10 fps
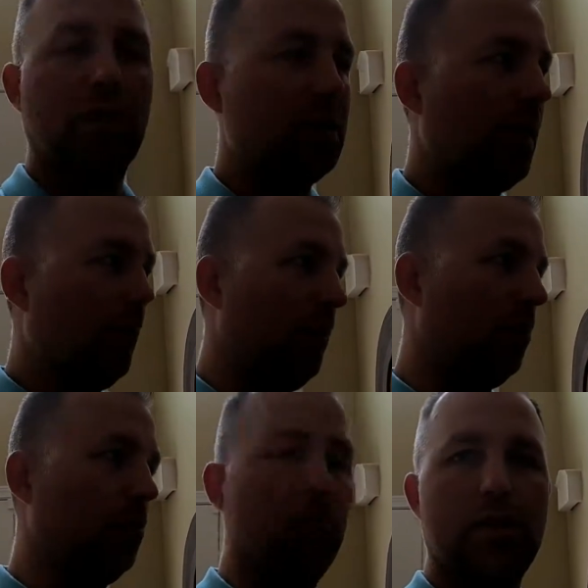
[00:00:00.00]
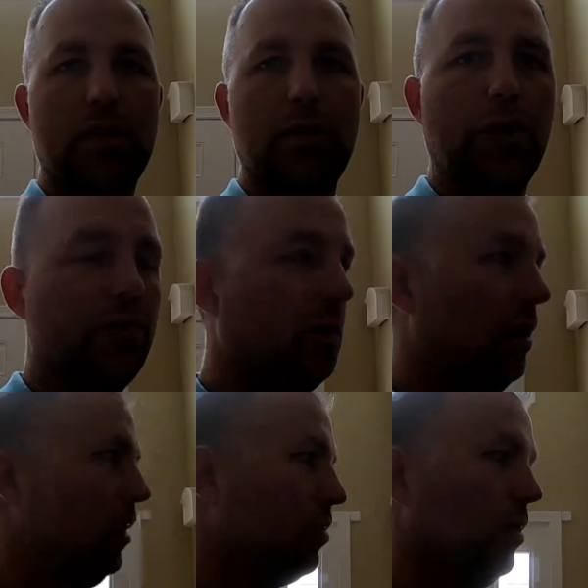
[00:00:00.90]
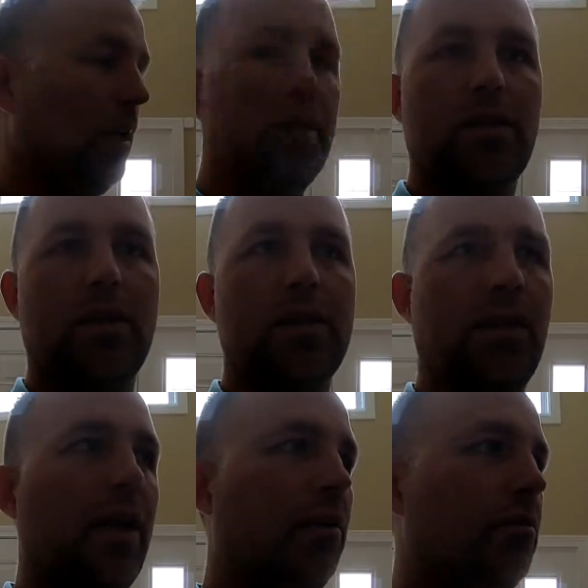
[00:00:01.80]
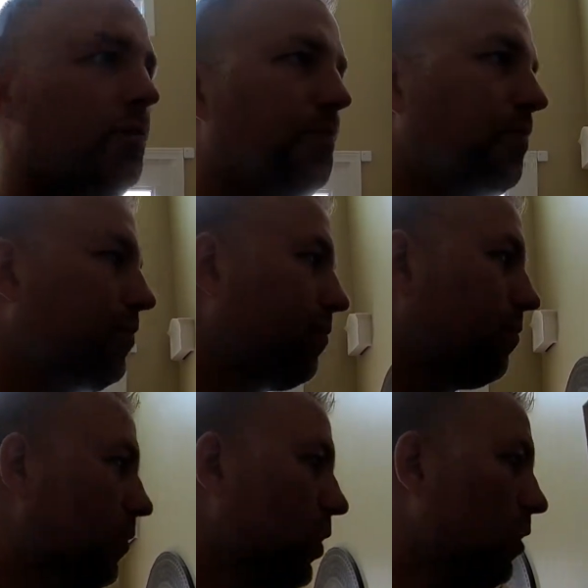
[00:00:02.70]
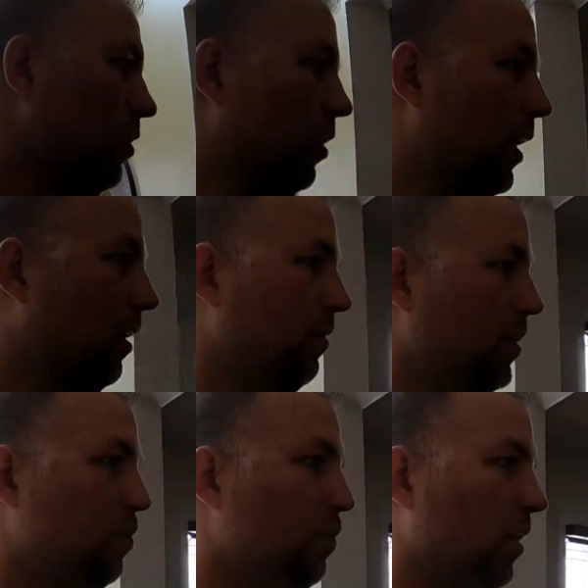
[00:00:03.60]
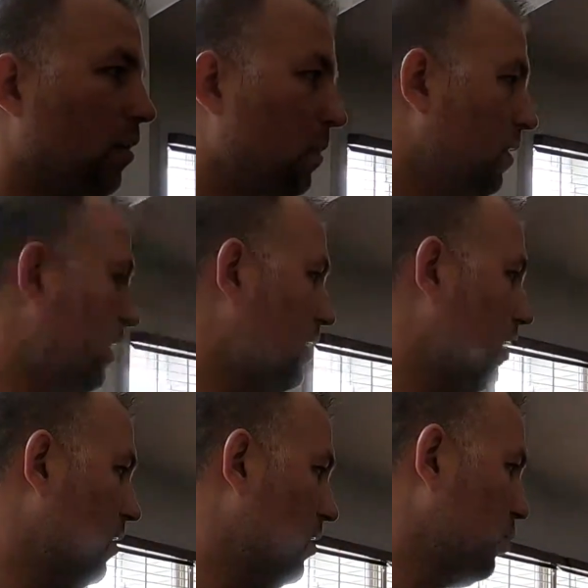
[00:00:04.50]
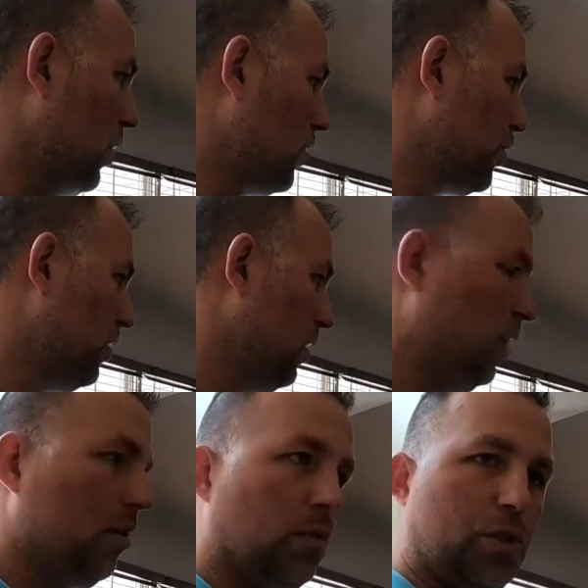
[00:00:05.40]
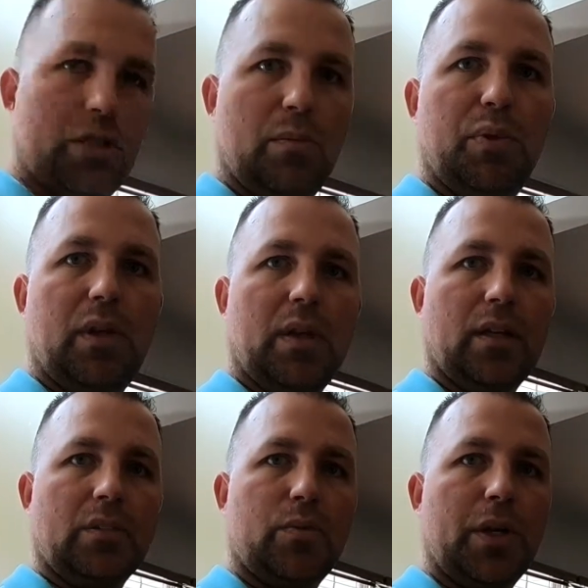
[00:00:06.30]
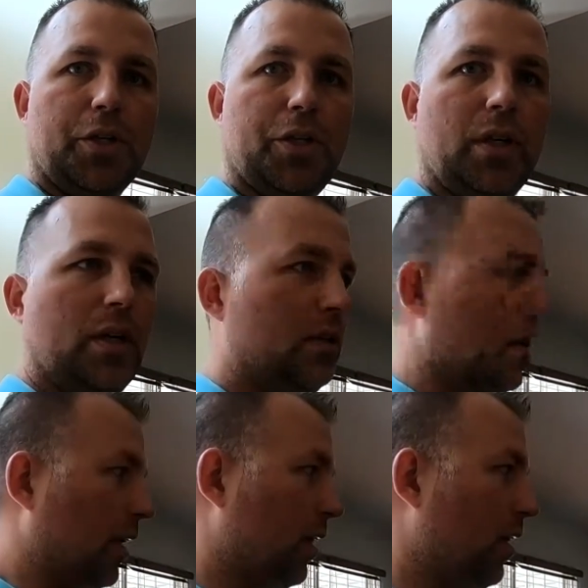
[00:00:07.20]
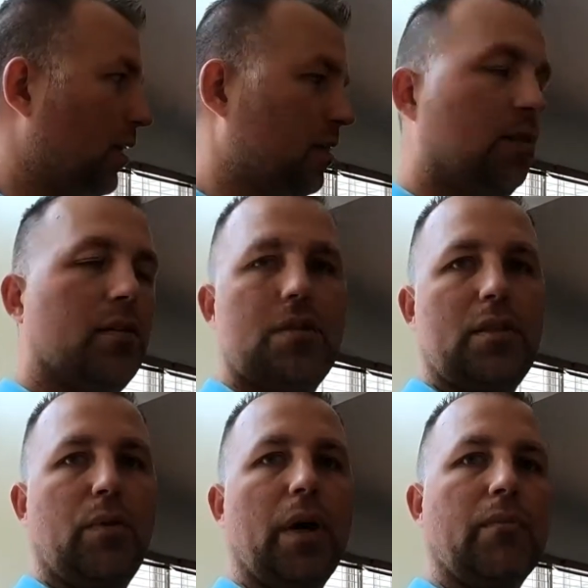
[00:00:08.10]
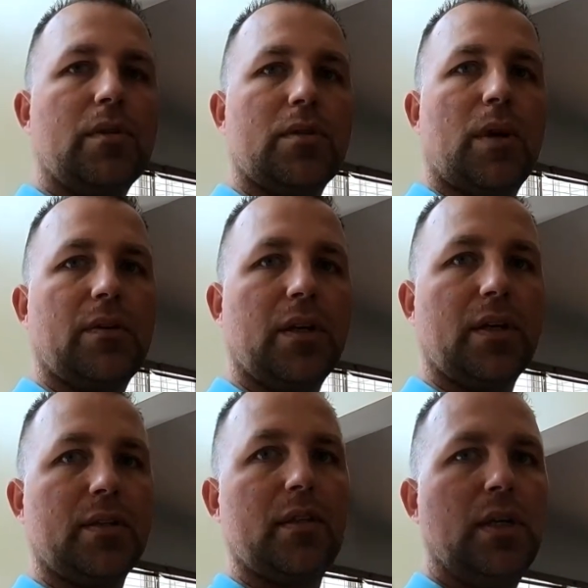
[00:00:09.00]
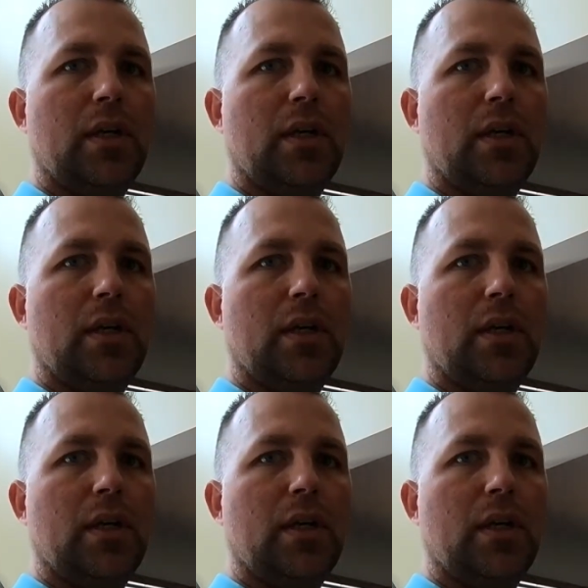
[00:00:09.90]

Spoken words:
are tied in through the Z-Wave. So that is nice to have. So I have this bulb, it's on a switch, which is the plug-in switch that connects to the Z-Wave, the Smartthings.